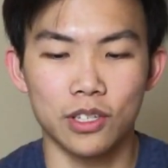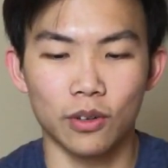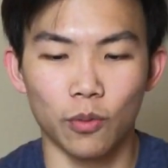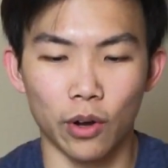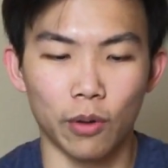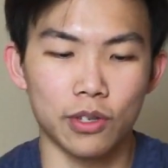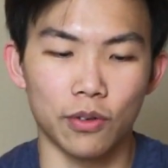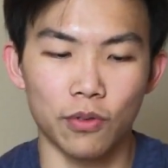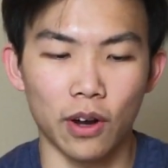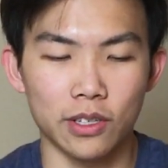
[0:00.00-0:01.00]
when
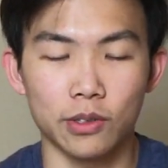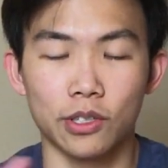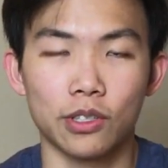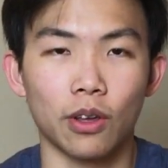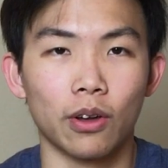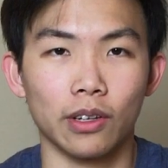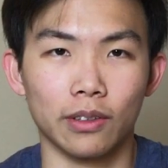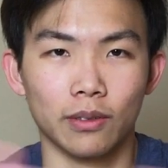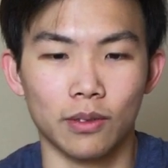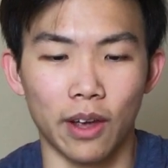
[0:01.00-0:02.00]
I was at Fry's, I just
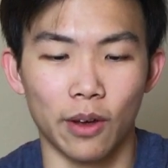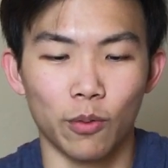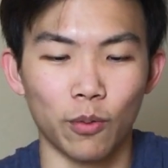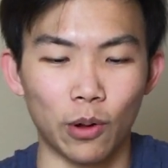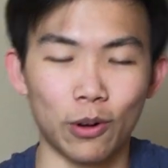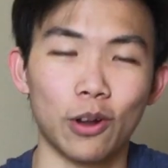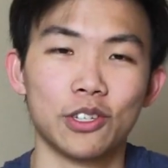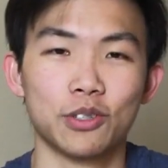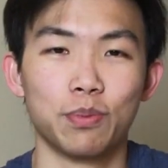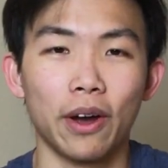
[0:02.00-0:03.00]
thought, hey,
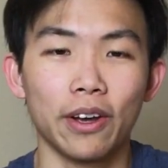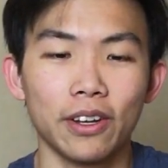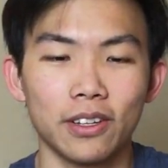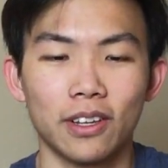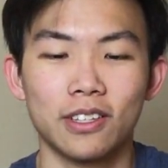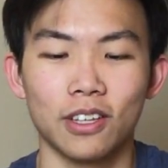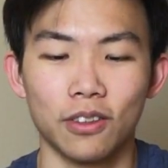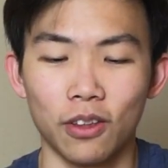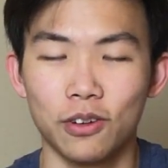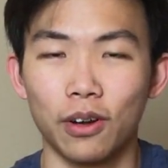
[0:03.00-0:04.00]
why don't I just buy it?
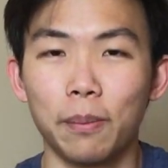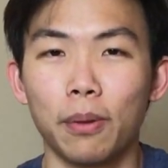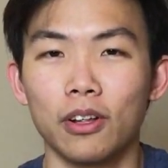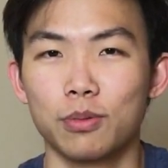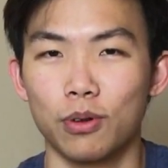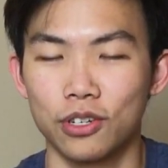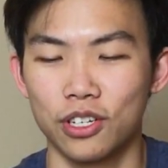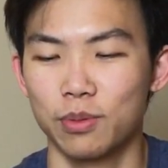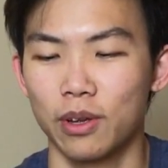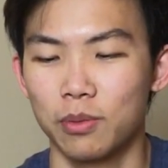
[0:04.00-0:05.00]
It's another
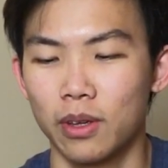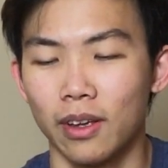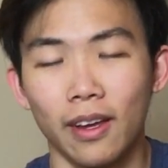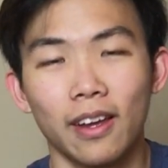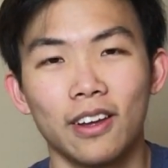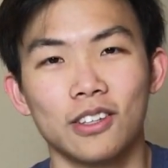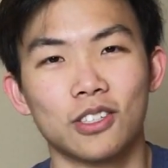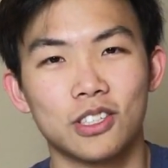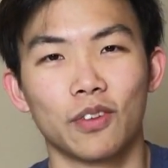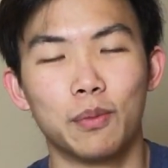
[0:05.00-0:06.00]
impulse purchase by me.
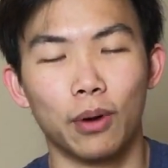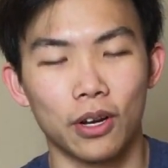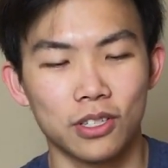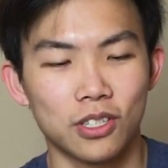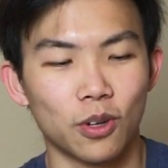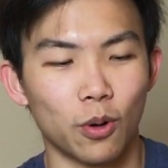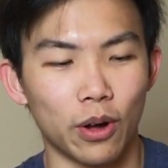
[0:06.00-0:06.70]
It's just $7,